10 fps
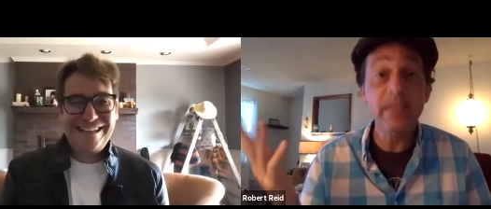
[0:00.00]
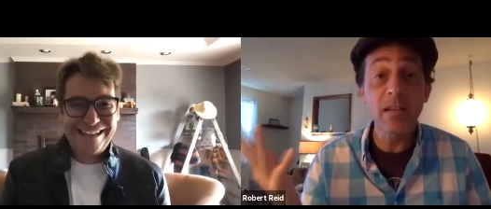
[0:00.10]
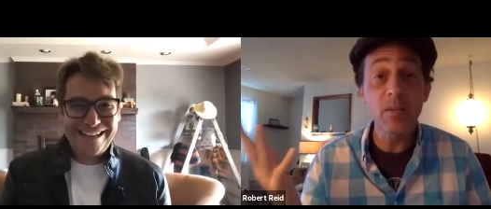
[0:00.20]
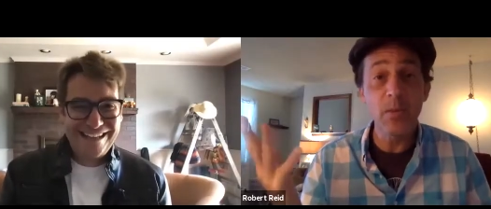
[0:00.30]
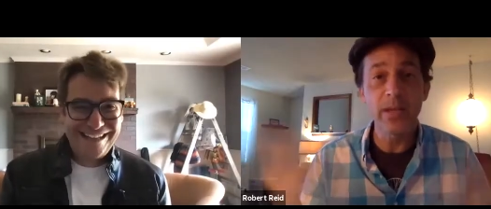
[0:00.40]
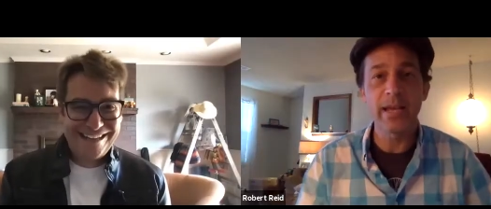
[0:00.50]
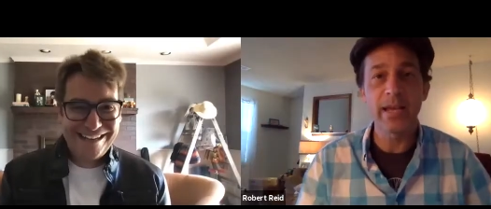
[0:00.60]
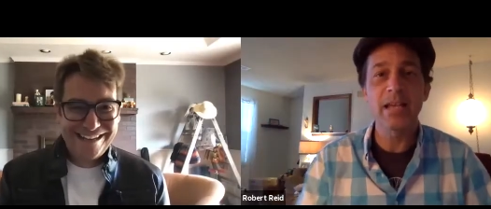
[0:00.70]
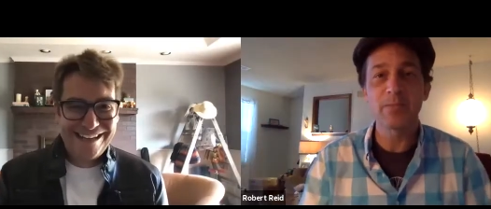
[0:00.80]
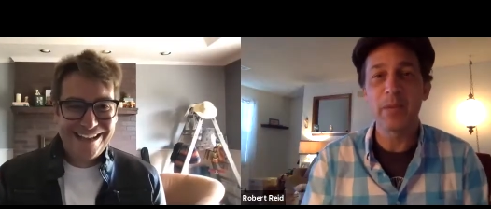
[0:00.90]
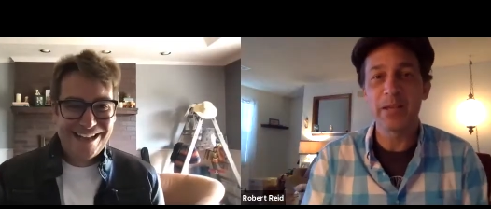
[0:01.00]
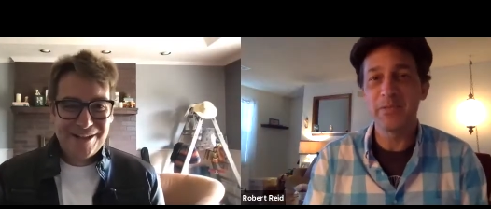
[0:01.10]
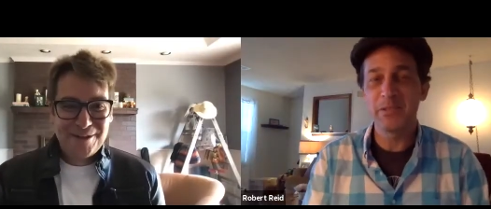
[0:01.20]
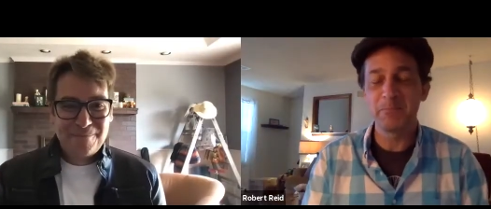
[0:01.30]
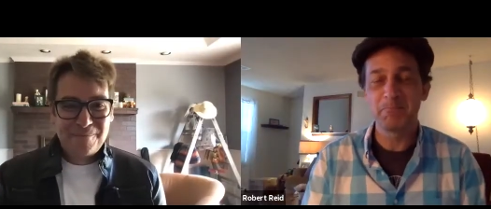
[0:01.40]
Speaker 1: celebrate that aspect of
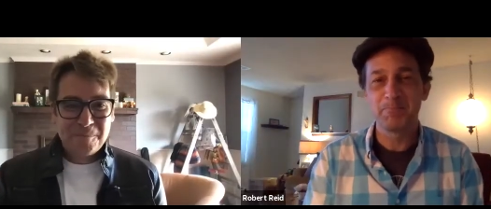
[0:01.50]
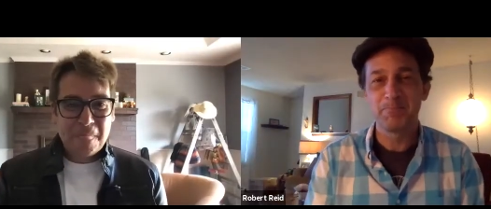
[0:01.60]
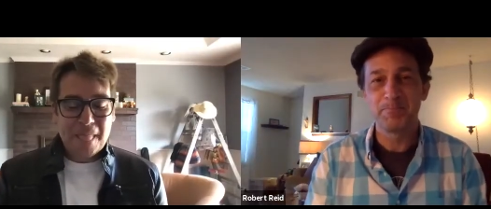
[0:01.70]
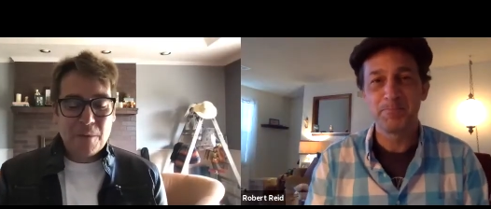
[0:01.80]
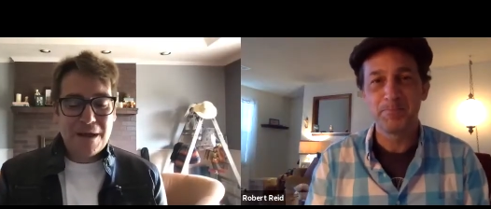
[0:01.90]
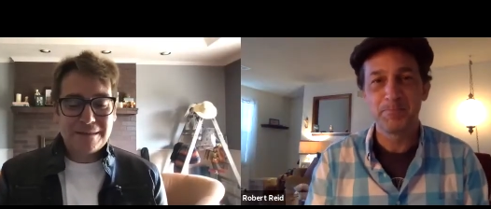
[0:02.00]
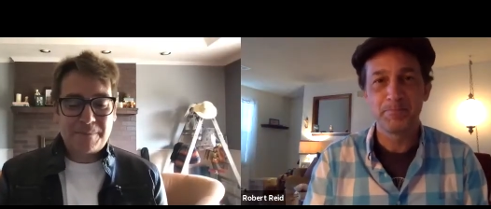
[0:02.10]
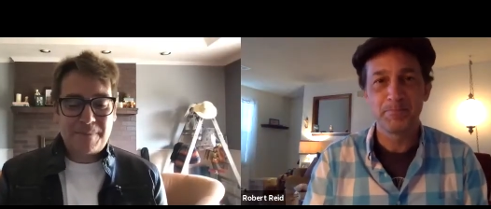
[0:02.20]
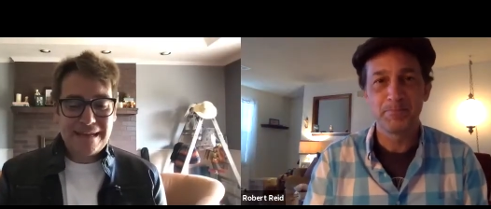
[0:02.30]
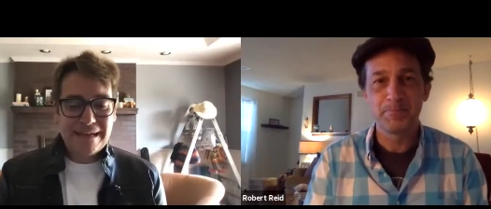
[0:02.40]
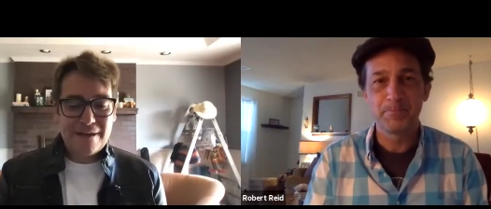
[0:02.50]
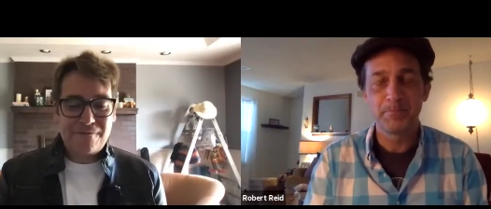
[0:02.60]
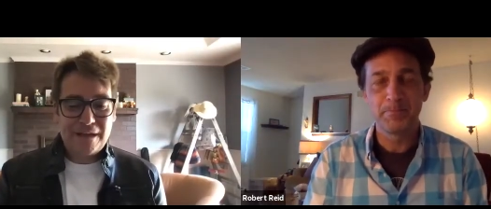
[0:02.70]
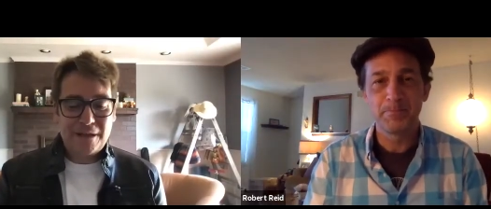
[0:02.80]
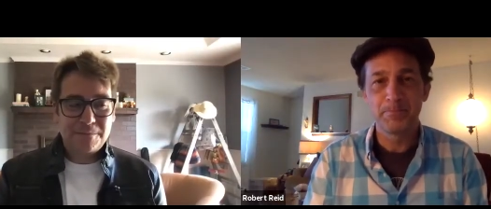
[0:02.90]
it.
Speaker 2: Well, speaking
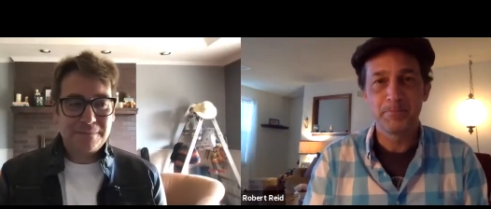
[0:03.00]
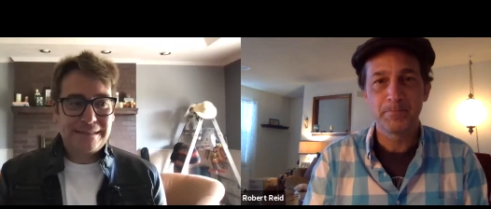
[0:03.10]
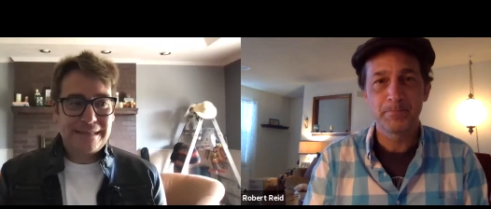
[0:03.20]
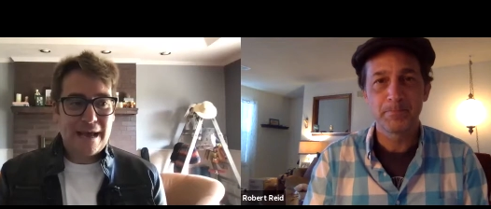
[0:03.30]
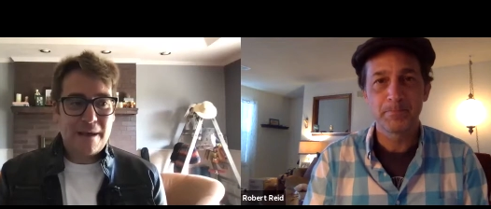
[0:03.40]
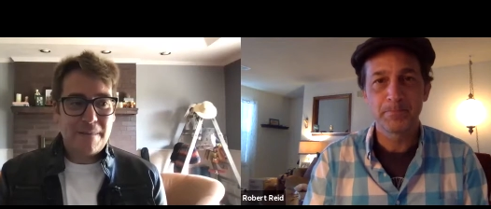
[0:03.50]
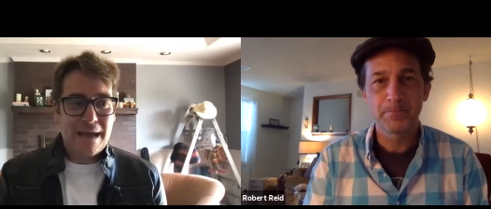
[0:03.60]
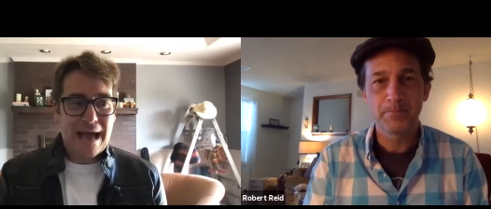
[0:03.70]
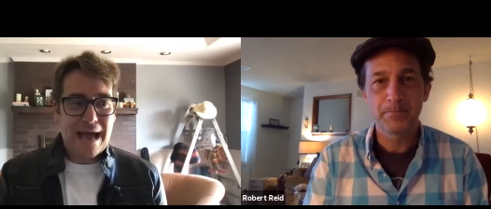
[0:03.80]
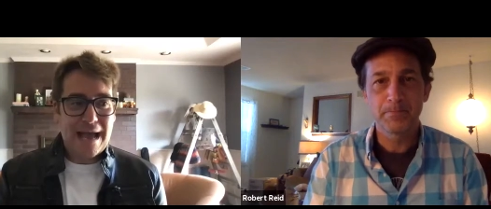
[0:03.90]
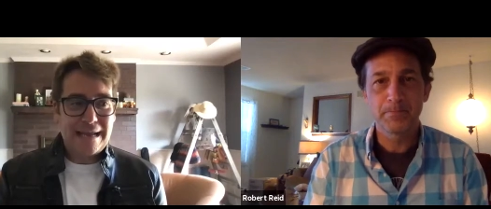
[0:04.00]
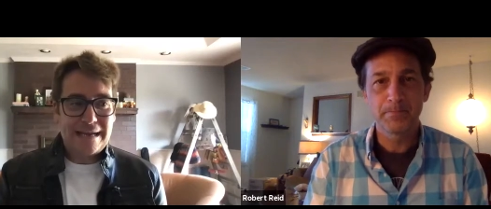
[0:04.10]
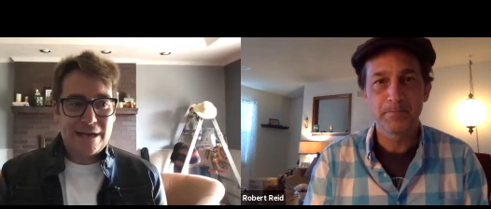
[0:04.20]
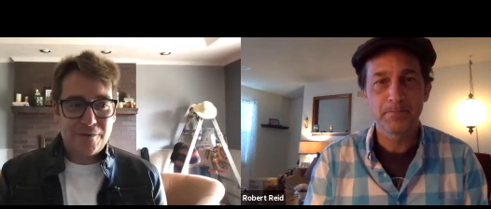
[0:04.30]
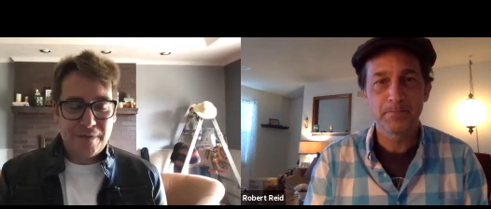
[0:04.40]
of films, um, I
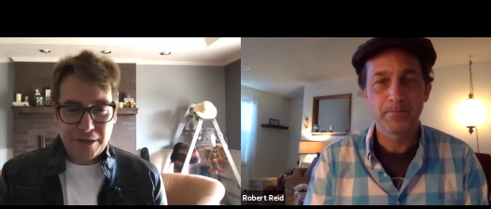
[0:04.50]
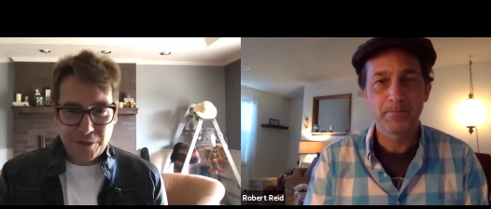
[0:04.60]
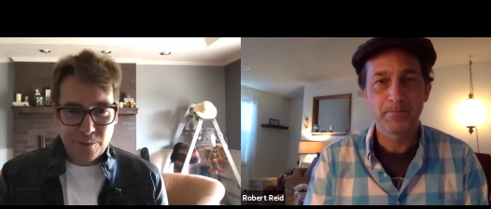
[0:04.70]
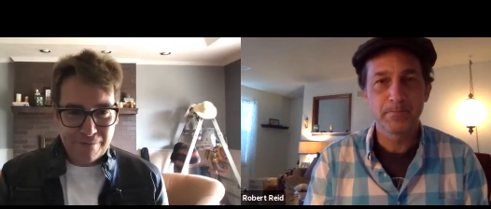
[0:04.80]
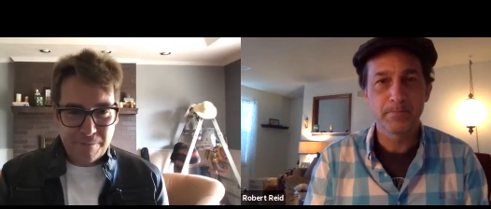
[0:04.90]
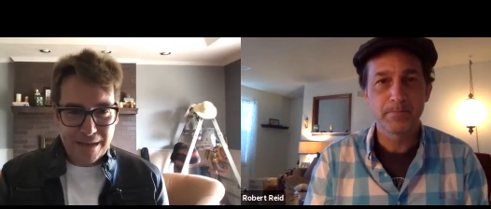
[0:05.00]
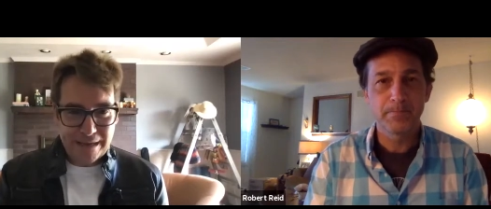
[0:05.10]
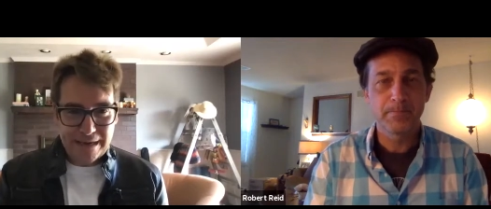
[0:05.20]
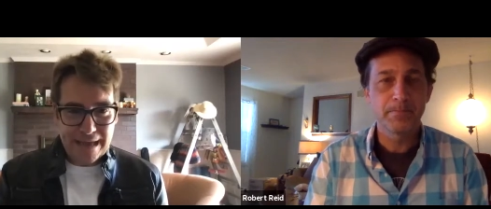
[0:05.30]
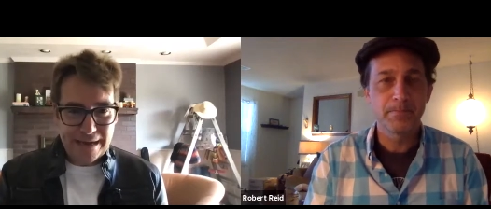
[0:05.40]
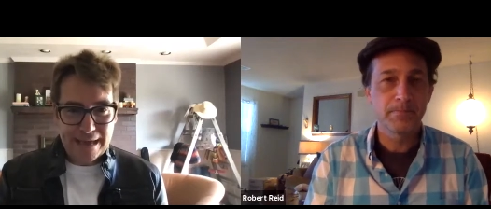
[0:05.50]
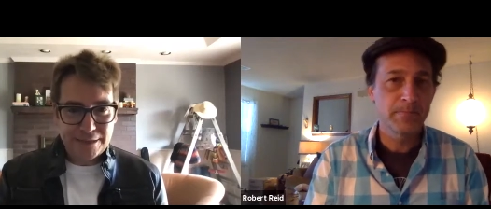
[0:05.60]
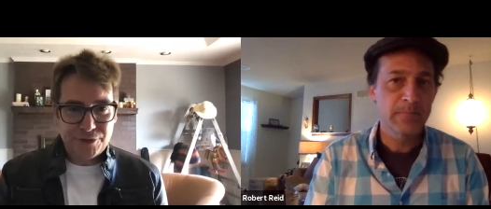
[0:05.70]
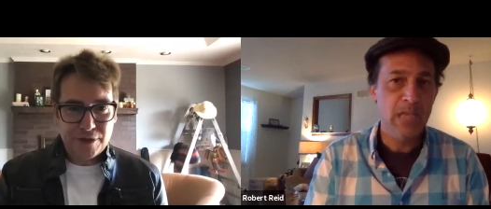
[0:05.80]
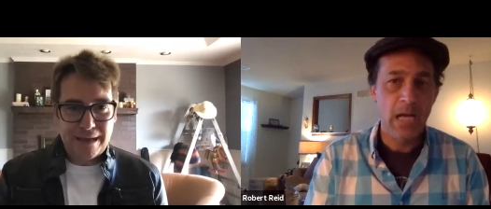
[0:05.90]
hear that you have been an
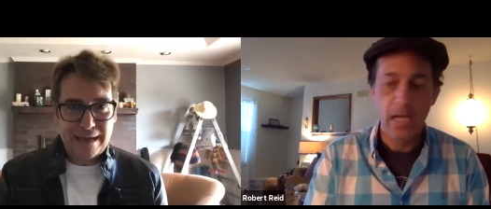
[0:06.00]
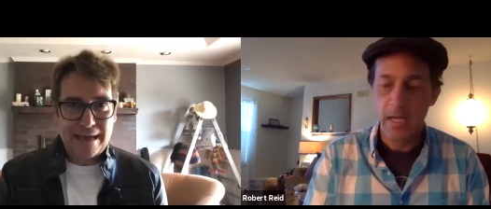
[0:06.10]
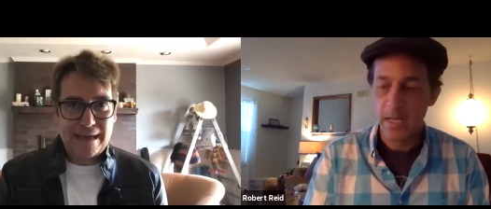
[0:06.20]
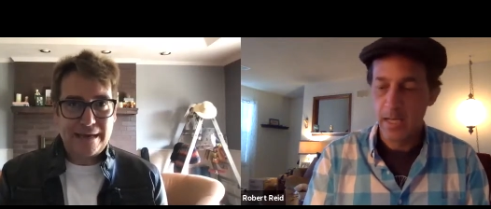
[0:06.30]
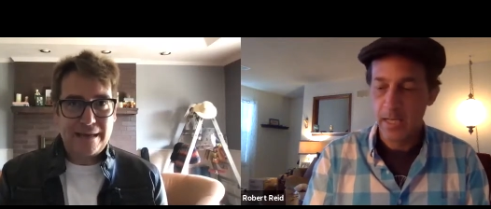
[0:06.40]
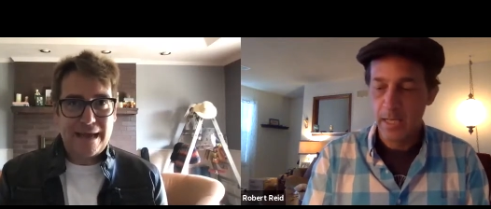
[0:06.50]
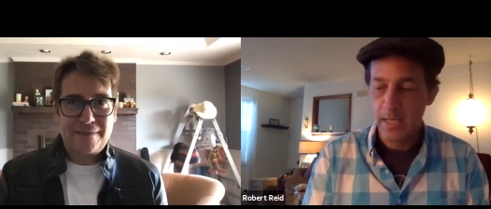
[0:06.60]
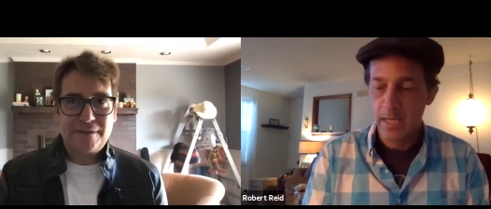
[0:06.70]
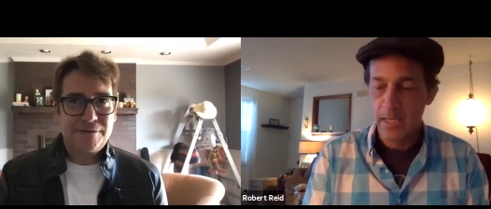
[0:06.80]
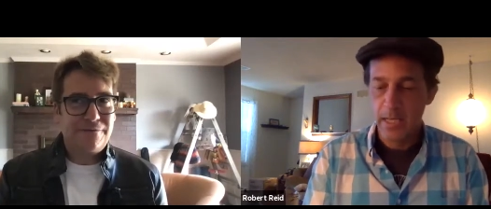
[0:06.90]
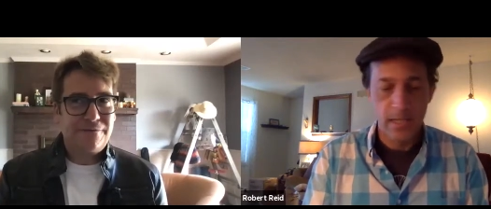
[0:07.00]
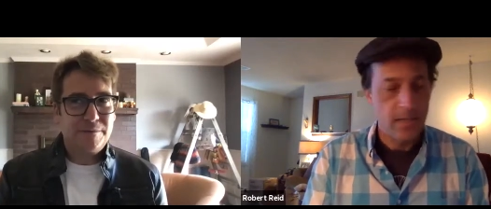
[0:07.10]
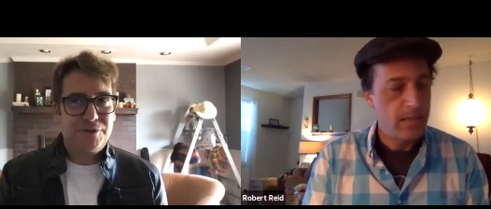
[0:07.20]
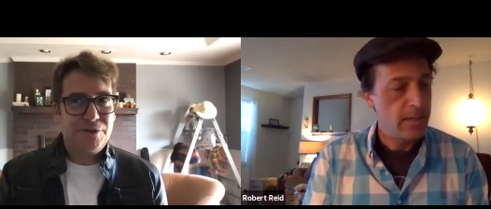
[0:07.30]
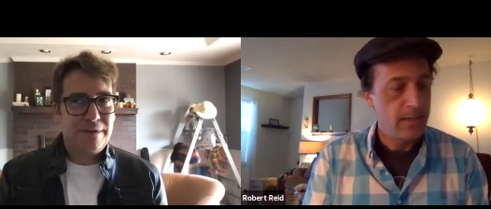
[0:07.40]
extra in, I think there's a
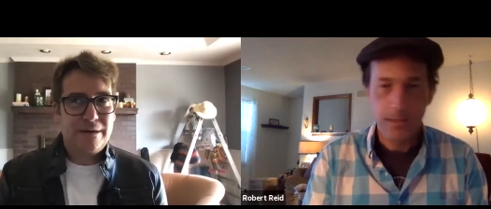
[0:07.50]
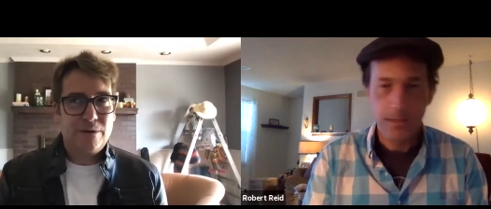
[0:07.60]
film shooting in